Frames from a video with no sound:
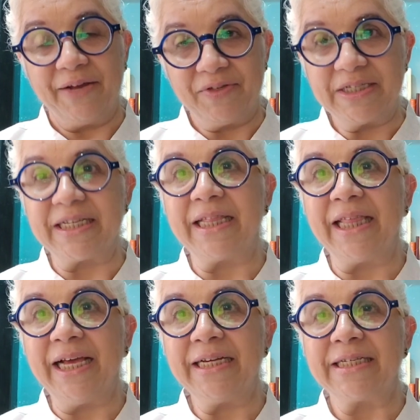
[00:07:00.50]
having said
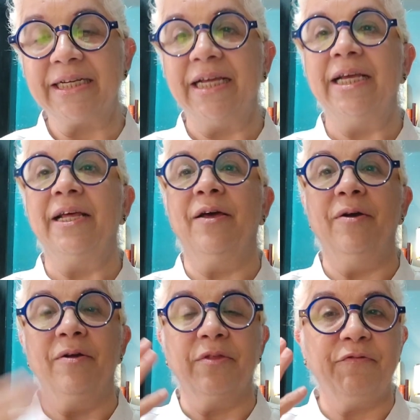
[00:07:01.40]
that,
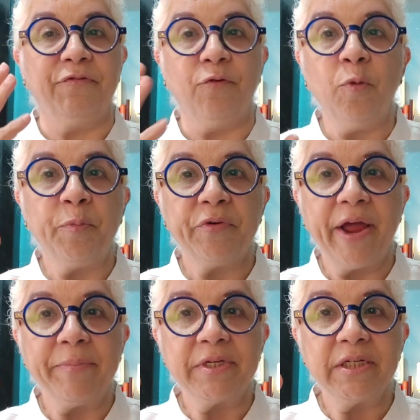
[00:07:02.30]
the 4
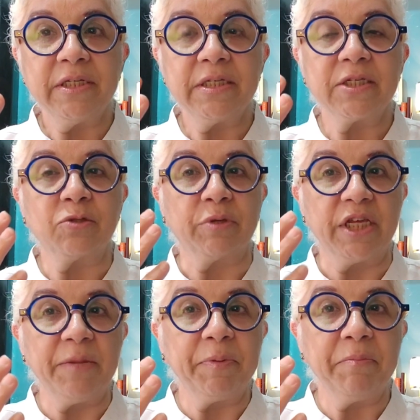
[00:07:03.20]
parameters to
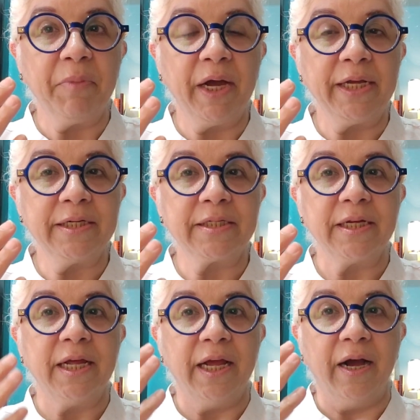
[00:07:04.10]
keep in mind
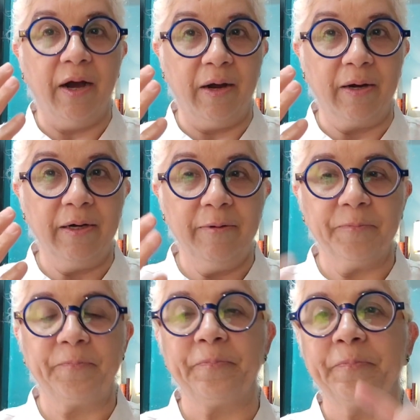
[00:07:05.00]
are
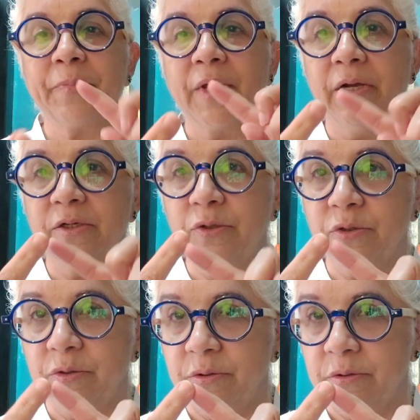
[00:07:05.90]

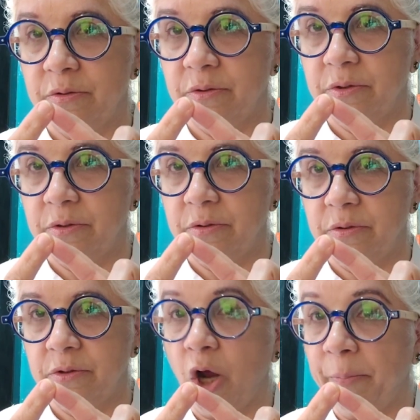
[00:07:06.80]
your
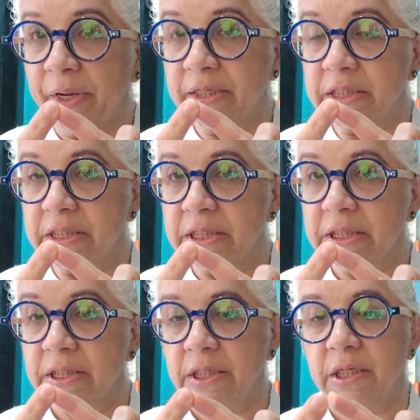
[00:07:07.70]

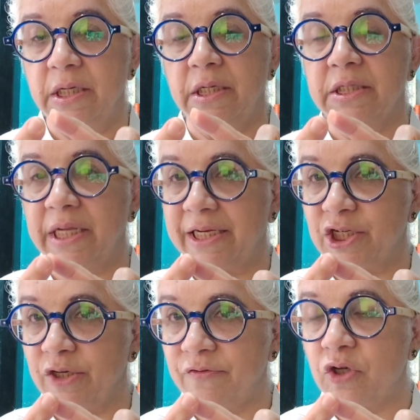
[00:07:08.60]
topics,
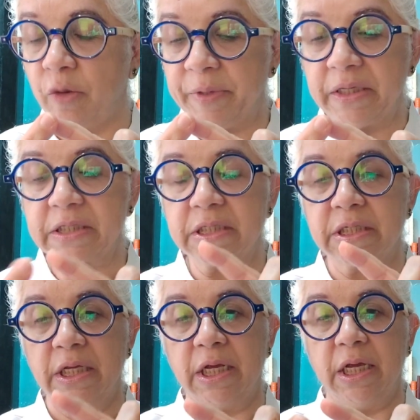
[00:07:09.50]
selection of topics,